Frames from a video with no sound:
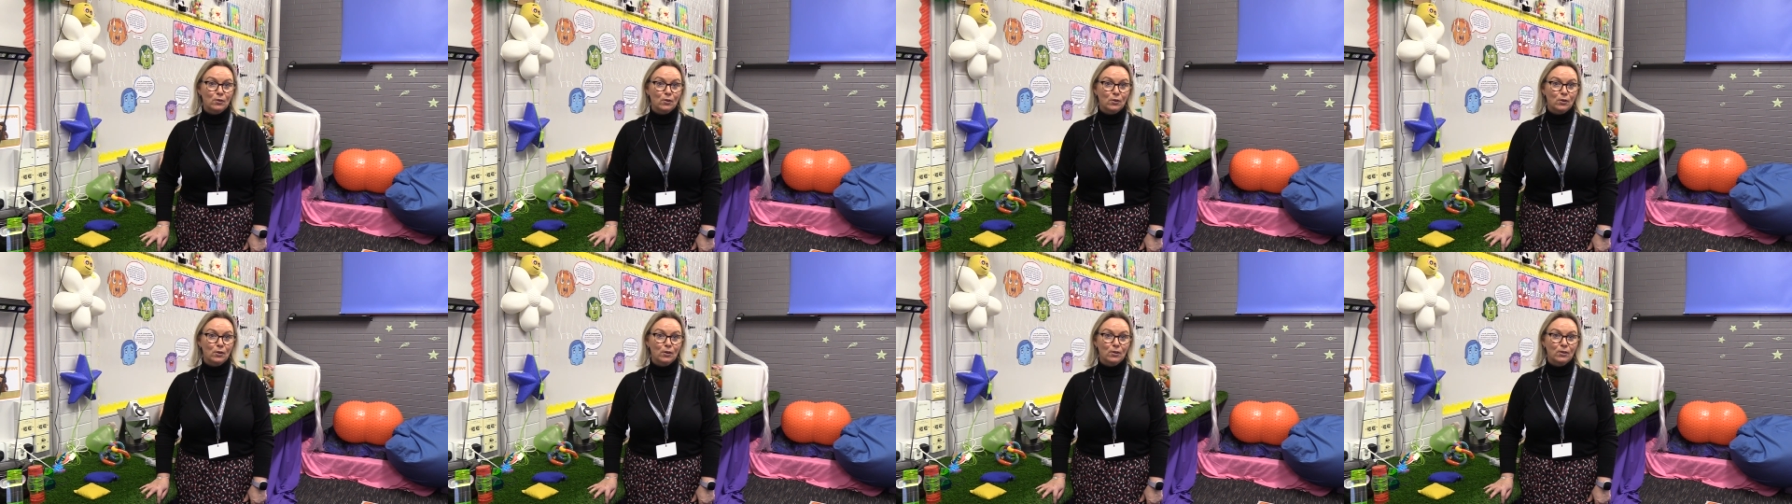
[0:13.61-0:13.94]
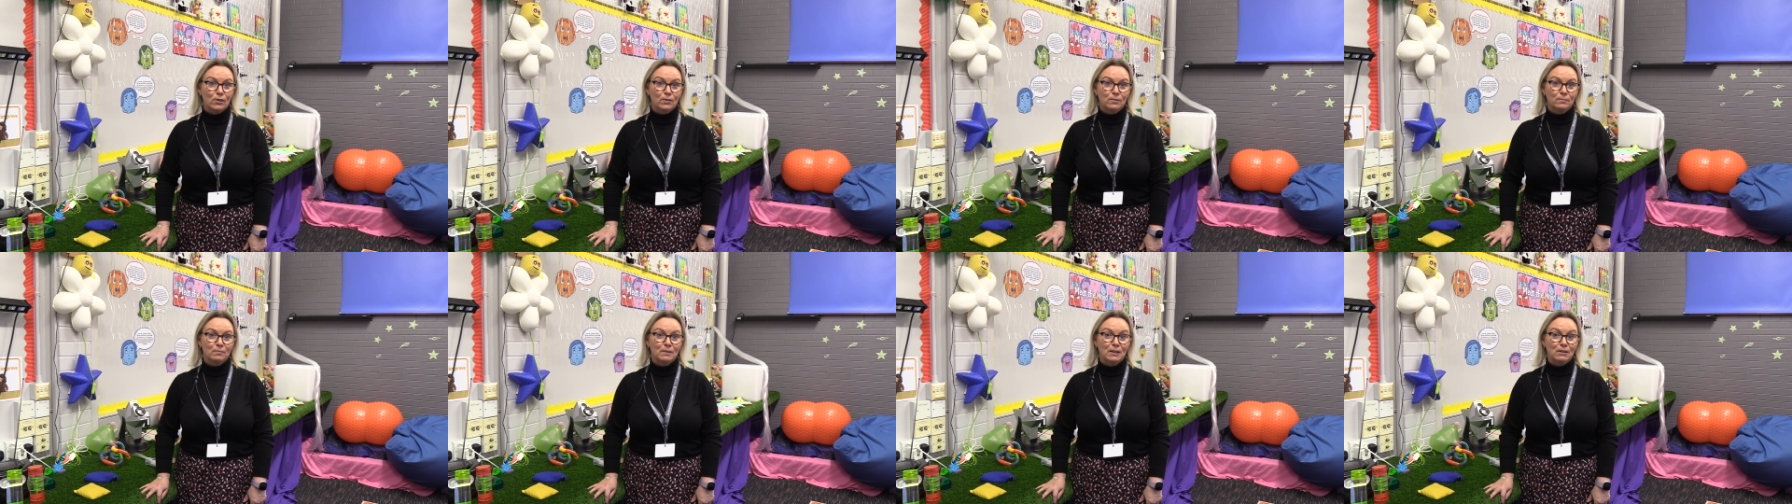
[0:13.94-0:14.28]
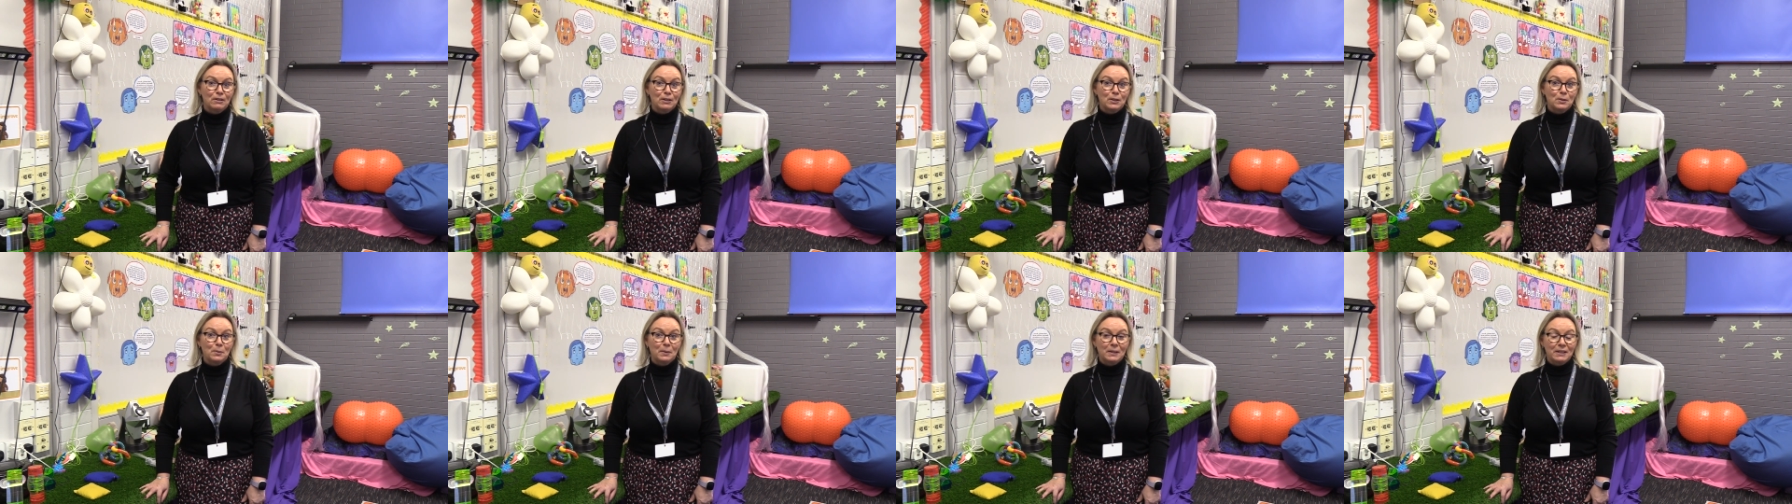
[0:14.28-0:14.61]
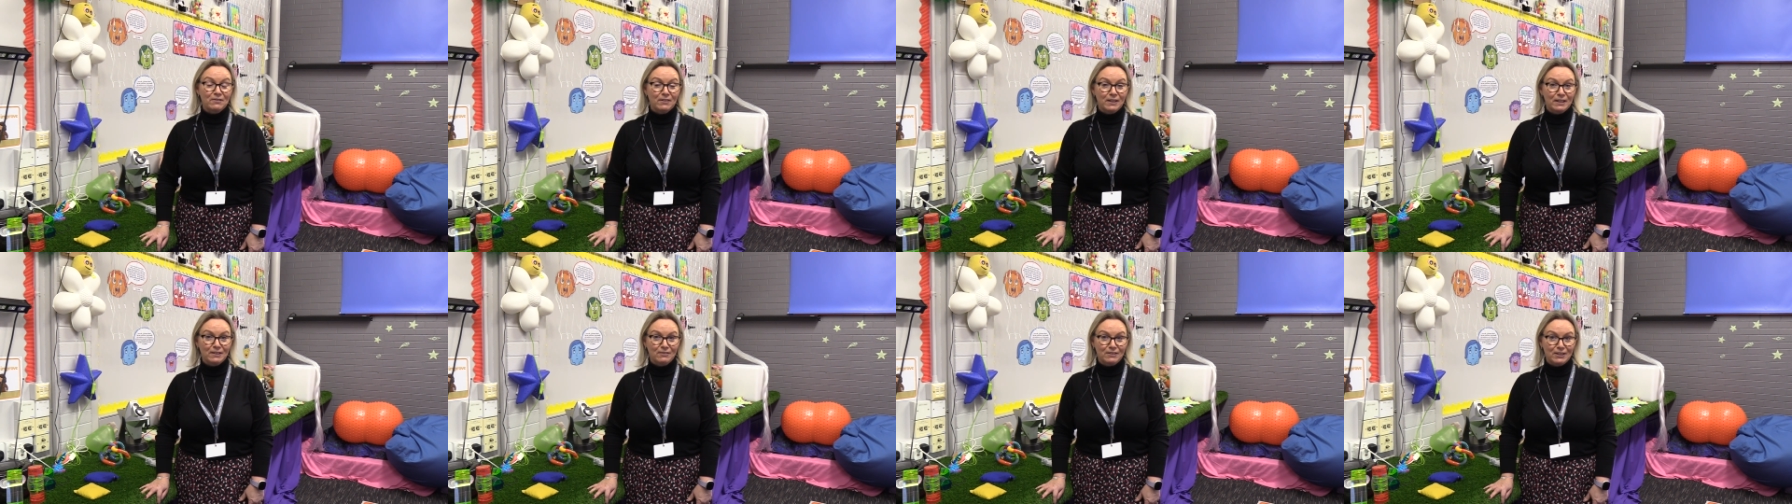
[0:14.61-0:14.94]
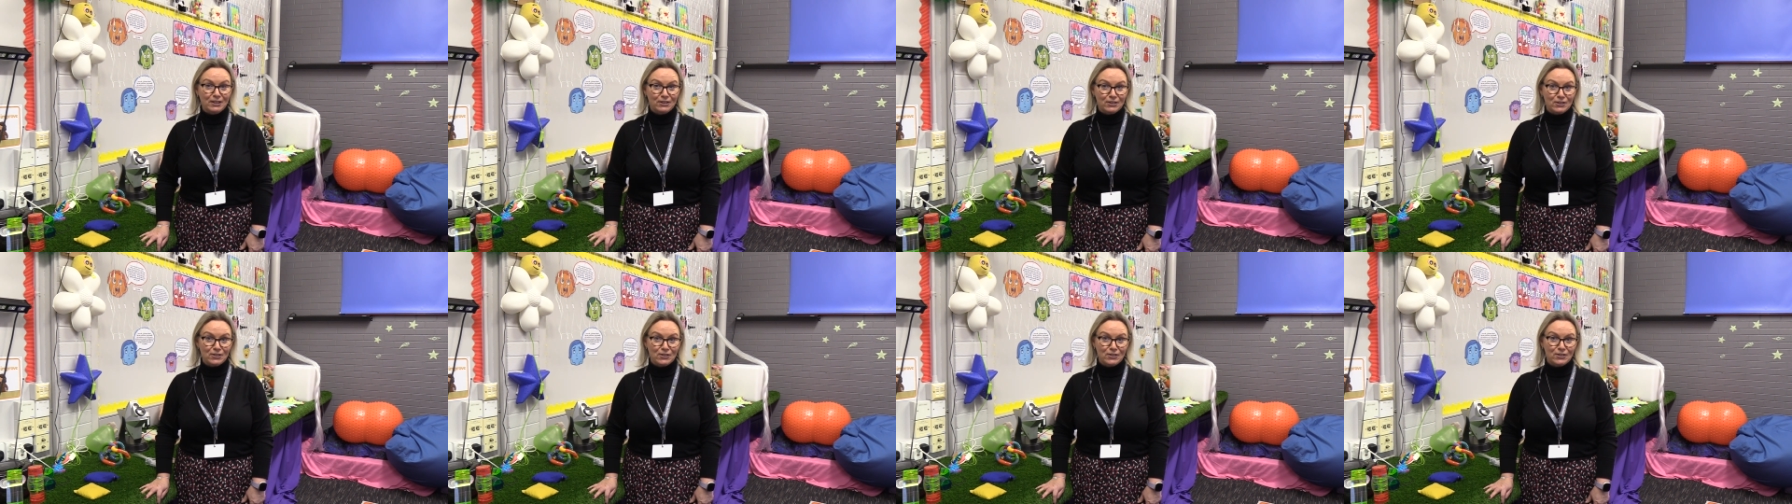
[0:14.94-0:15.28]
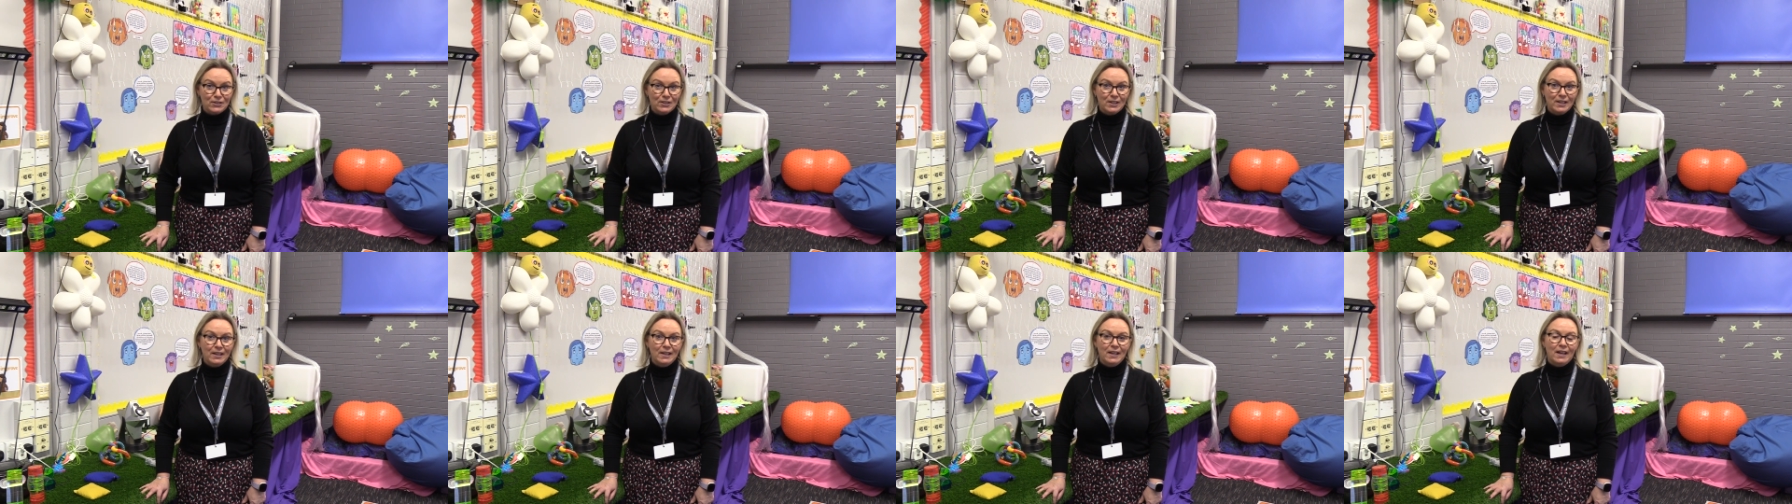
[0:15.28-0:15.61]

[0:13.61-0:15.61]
for nearly 25 years.